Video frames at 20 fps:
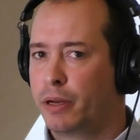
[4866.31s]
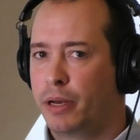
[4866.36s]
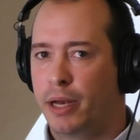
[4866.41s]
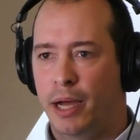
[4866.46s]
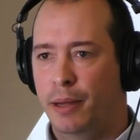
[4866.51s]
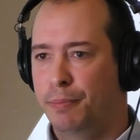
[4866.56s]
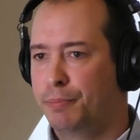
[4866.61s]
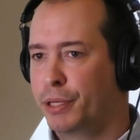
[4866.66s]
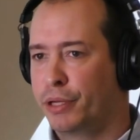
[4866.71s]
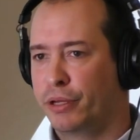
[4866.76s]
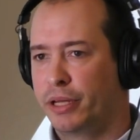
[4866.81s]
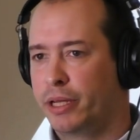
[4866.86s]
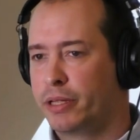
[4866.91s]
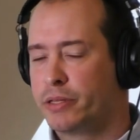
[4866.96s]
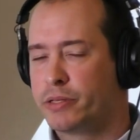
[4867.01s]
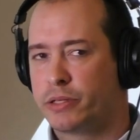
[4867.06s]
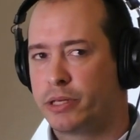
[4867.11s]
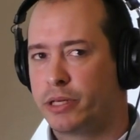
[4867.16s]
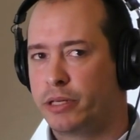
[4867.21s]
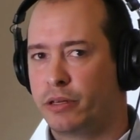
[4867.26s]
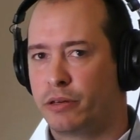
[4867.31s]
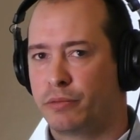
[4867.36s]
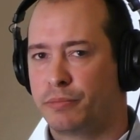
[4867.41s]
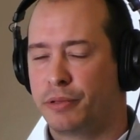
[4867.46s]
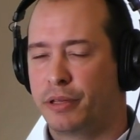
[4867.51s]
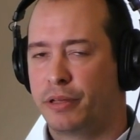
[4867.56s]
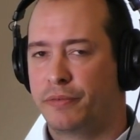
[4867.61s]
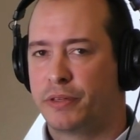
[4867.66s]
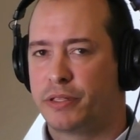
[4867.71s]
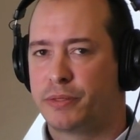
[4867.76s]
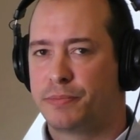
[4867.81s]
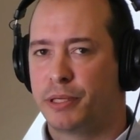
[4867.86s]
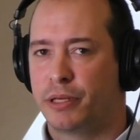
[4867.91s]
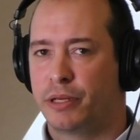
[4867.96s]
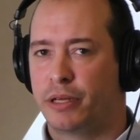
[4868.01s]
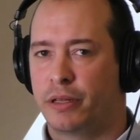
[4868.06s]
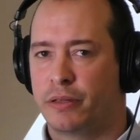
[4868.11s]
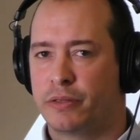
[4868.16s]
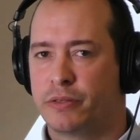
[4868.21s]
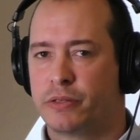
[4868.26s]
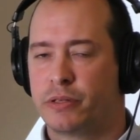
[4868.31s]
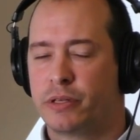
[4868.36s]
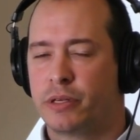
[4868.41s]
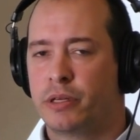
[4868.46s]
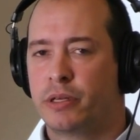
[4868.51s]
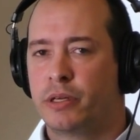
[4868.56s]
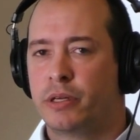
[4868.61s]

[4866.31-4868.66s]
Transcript: Not billions. I don't believe it's billions.